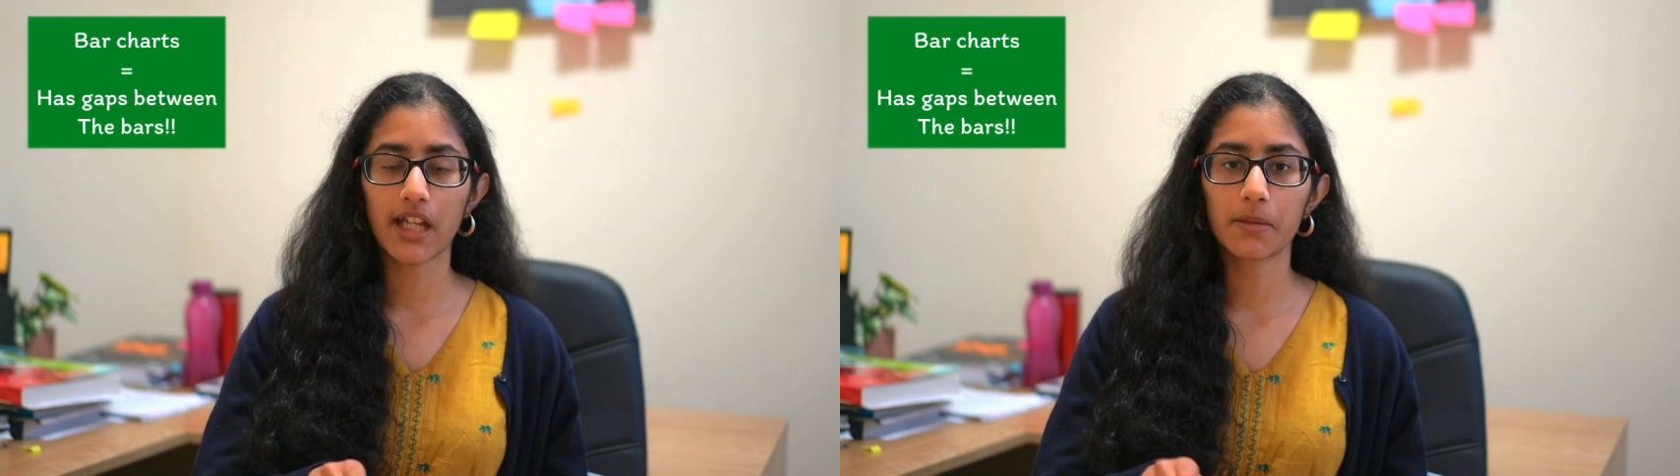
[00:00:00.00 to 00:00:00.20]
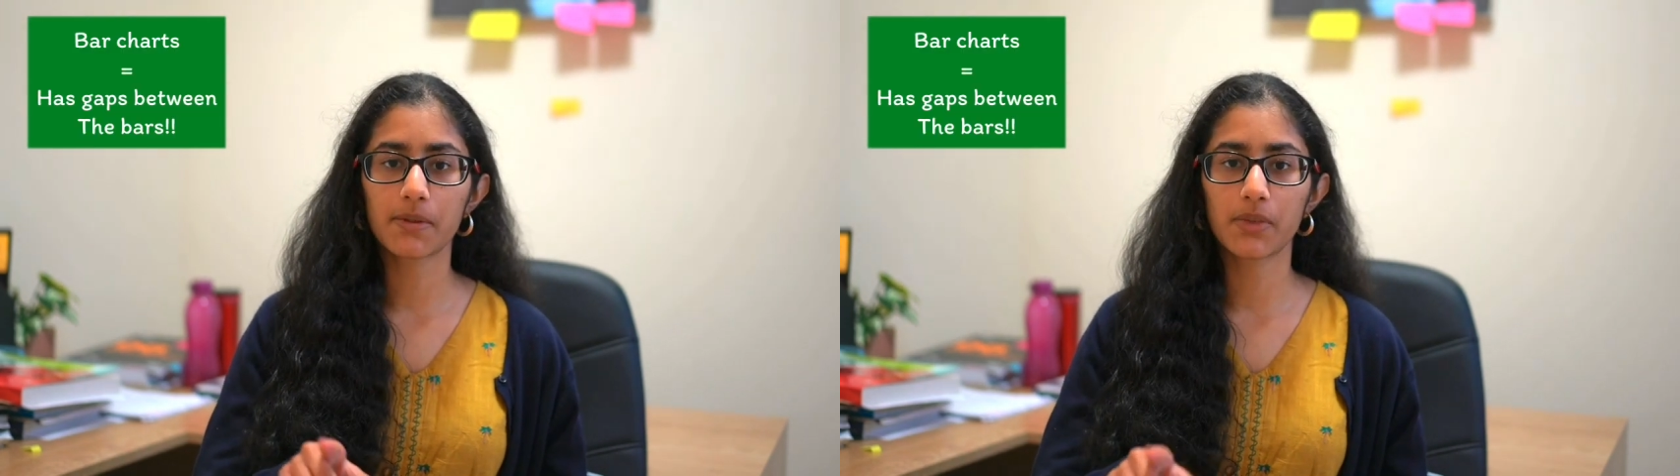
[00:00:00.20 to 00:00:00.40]

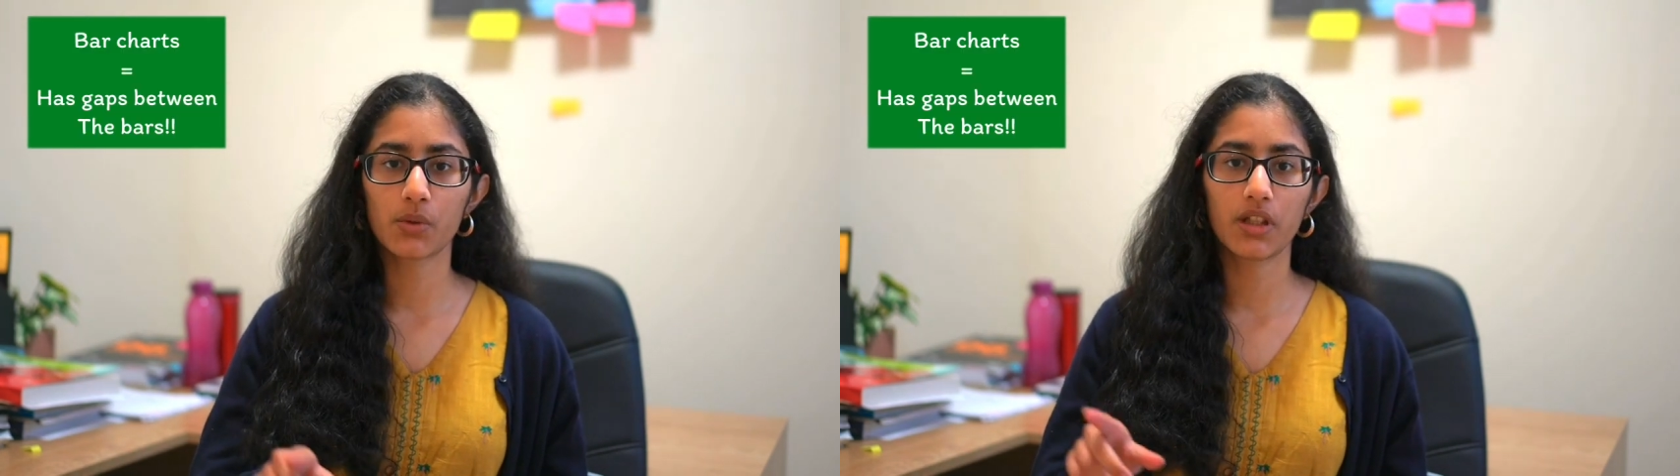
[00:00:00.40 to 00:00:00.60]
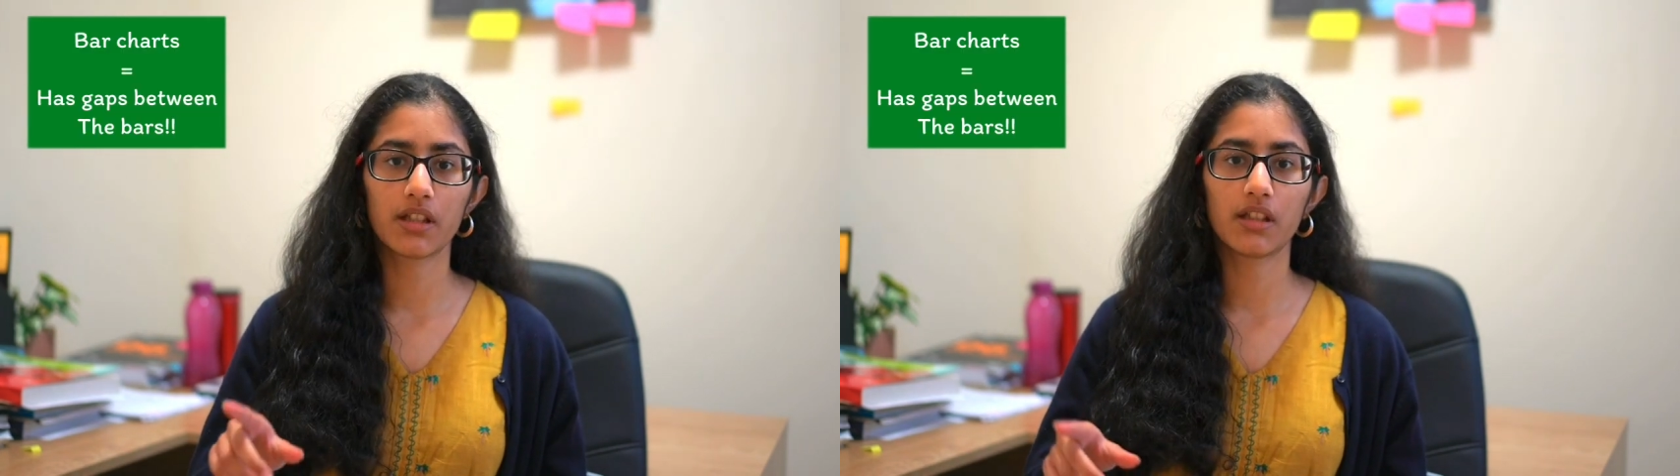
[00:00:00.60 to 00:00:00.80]
gaps
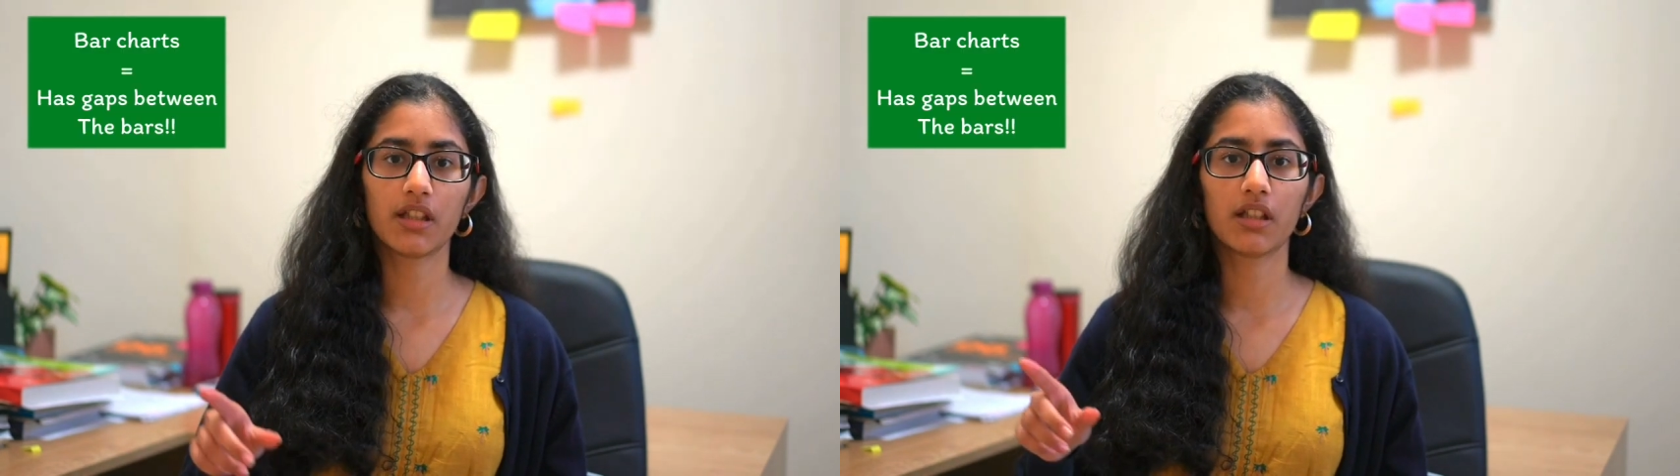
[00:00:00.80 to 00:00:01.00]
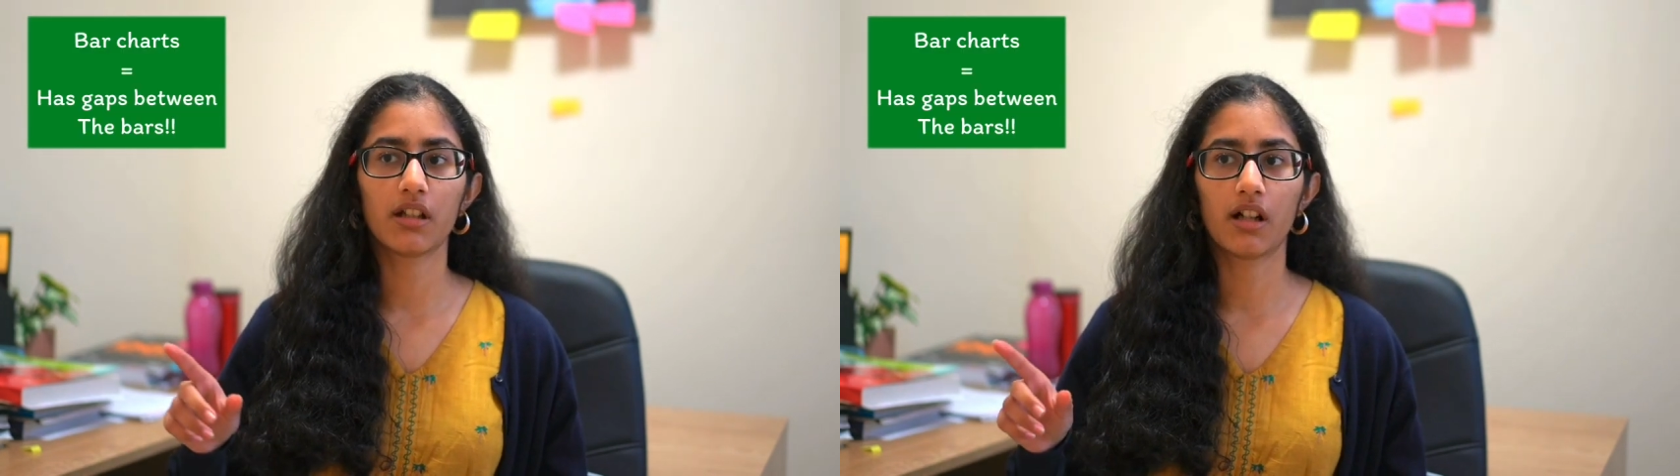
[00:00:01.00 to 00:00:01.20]
between
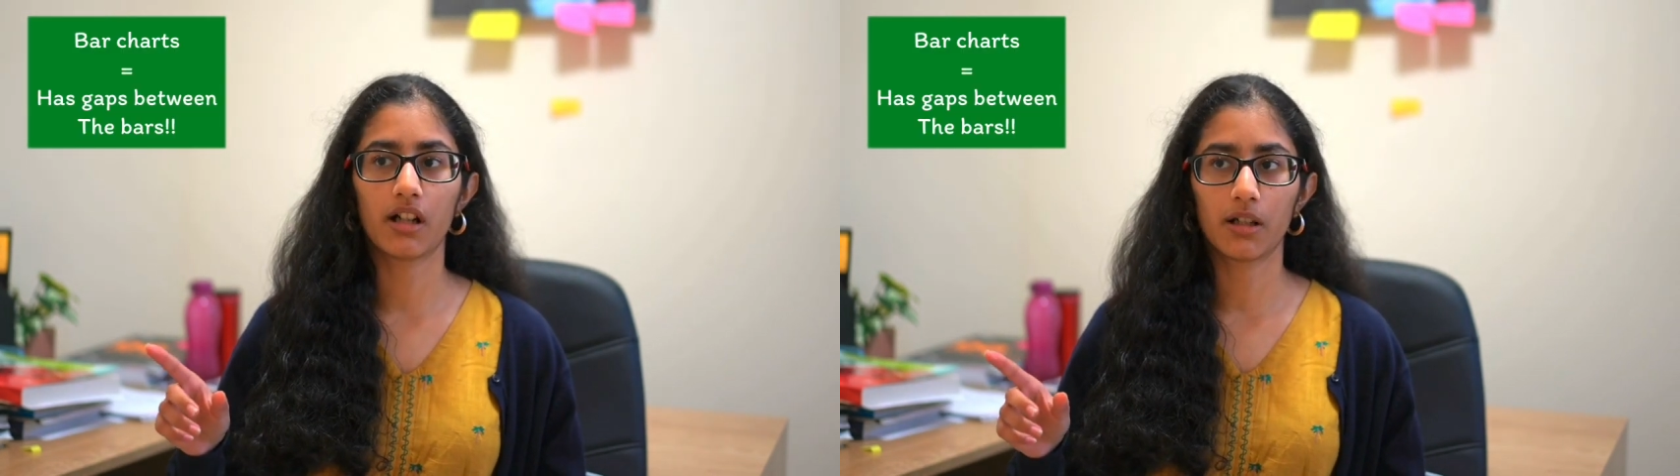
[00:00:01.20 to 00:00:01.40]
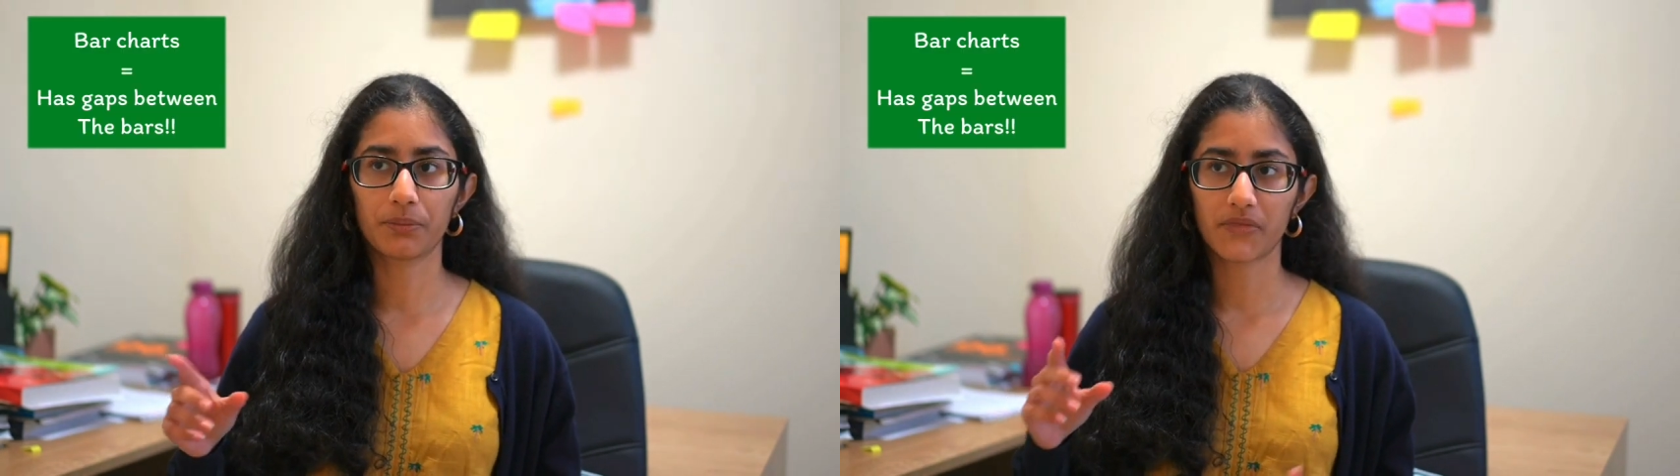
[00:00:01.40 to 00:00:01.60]
the
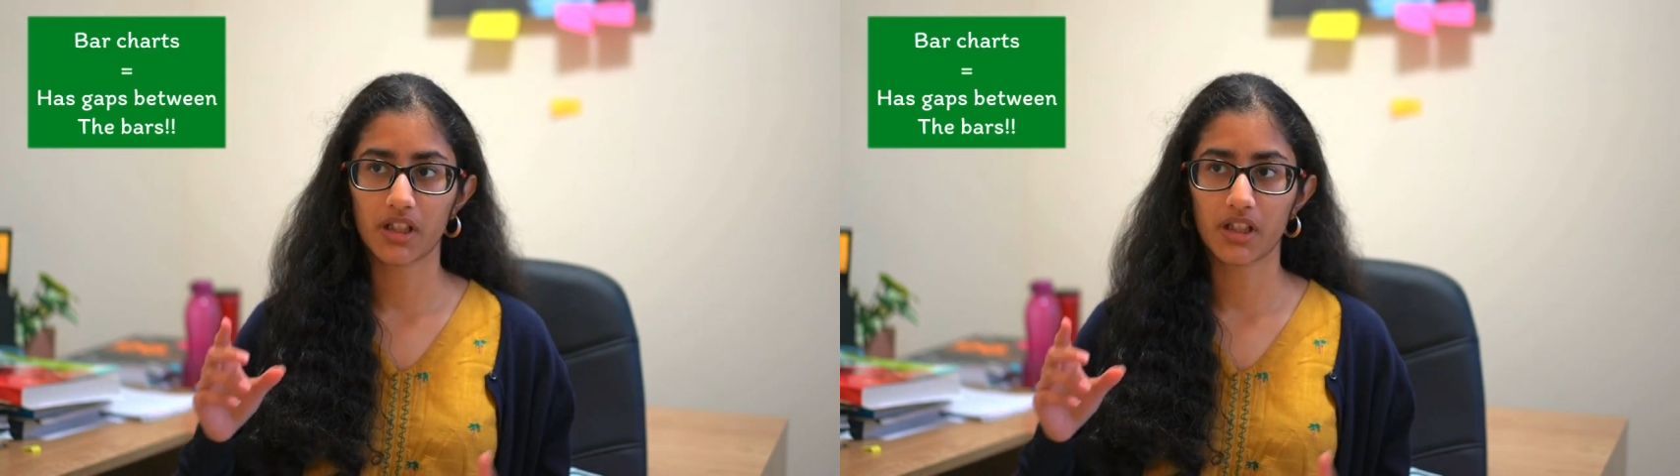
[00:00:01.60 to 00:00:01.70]
uh,